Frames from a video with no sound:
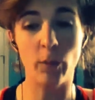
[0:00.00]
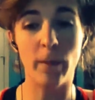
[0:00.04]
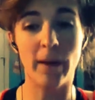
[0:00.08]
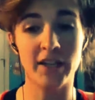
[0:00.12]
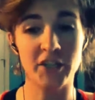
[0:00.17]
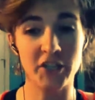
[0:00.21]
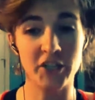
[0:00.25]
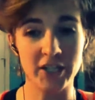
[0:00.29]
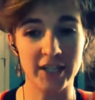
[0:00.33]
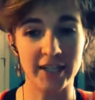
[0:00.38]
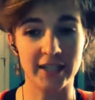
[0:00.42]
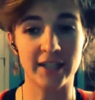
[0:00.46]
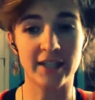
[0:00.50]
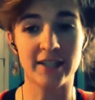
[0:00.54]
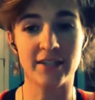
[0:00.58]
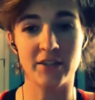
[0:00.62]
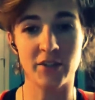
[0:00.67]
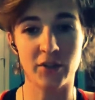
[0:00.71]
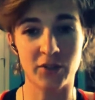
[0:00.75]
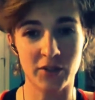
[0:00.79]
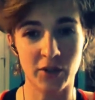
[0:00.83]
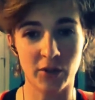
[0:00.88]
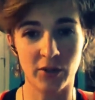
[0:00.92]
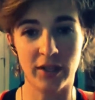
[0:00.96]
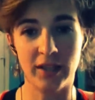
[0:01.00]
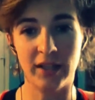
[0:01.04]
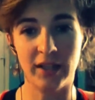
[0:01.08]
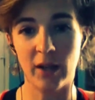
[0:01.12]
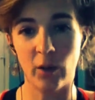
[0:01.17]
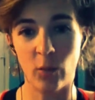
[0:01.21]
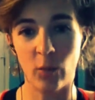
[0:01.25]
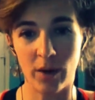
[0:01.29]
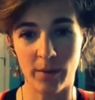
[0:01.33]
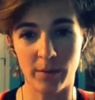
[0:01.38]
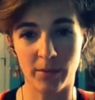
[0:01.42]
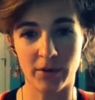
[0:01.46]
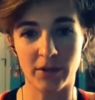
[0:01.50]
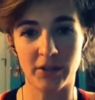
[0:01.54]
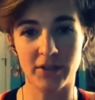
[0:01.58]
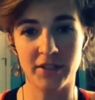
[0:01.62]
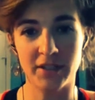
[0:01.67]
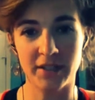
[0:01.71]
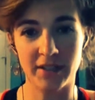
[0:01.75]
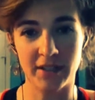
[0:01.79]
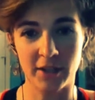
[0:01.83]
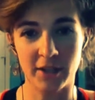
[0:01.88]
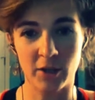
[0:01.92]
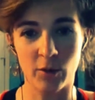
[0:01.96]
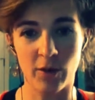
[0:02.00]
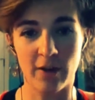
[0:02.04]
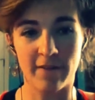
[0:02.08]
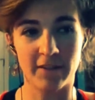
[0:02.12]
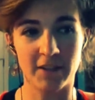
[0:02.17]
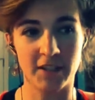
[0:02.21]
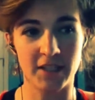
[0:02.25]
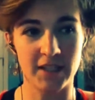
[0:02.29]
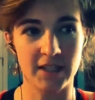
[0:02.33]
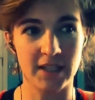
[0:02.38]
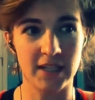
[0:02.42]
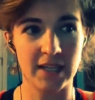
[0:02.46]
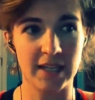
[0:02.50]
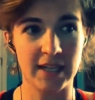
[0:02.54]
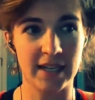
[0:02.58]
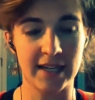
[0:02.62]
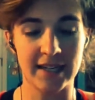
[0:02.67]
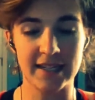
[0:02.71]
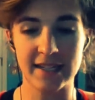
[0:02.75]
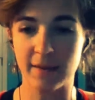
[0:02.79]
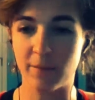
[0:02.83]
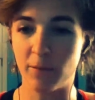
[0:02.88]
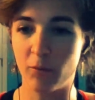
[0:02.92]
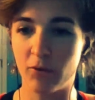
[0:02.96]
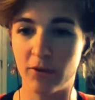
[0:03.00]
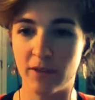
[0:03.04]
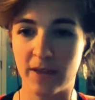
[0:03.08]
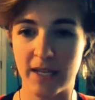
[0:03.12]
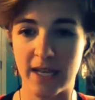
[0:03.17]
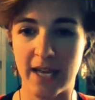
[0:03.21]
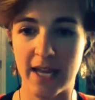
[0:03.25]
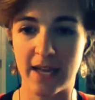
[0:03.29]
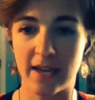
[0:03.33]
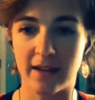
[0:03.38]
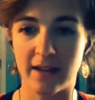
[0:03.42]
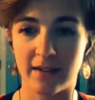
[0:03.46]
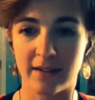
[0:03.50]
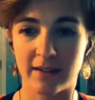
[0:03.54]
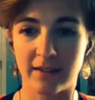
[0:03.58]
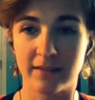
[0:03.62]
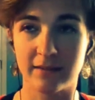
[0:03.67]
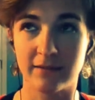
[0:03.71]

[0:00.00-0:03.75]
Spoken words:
budget because there's only like one person that you ever see except for the end.